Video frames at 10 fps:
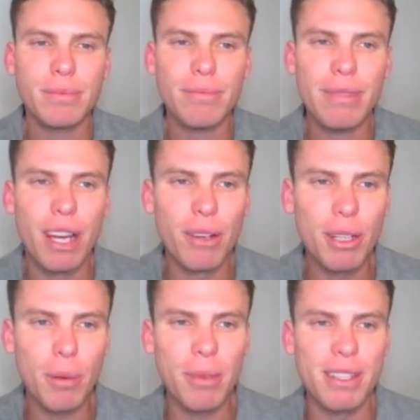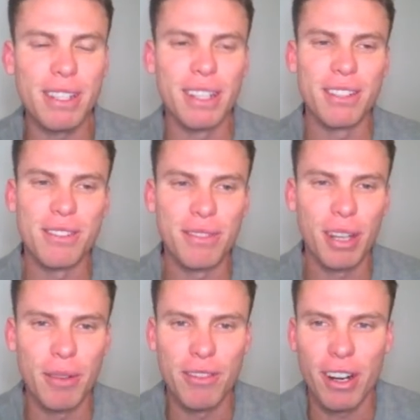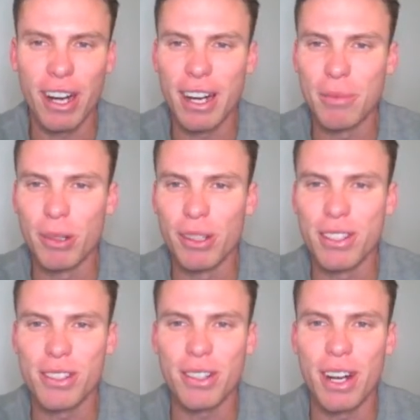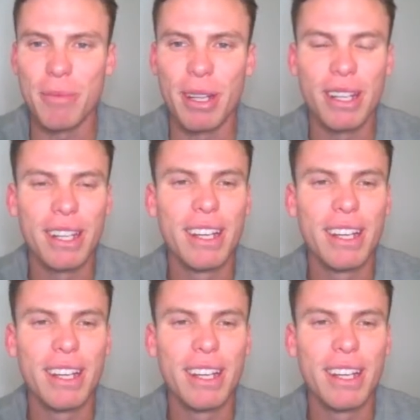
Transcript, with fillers: I wanted to pop this in. It's going to be very hard to put on the screen, but